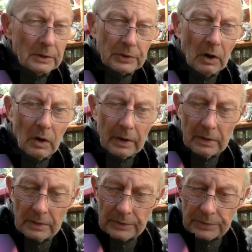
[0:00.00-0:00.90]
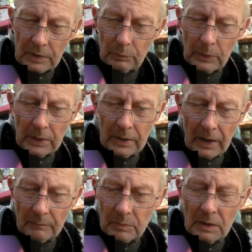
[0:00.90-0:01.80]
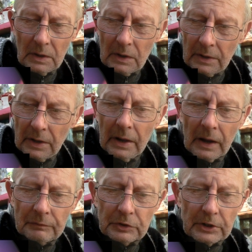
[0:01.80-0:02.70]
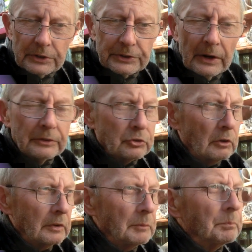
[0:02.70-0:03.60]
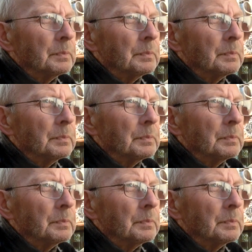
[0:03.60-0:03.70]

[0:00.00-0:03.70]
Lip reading: target and see if we can get near enough to the centre of it.